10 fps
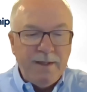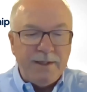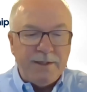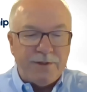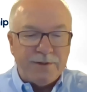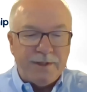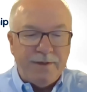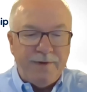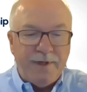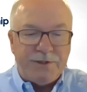He serves on the
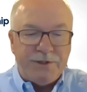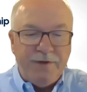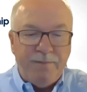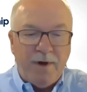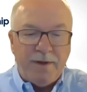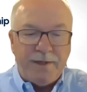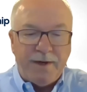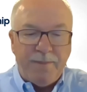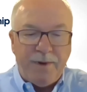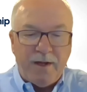Fed's chief
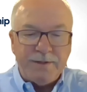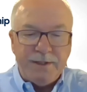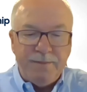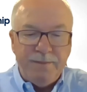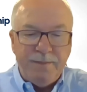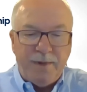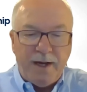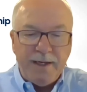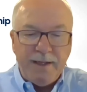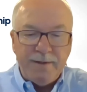monetary policy body,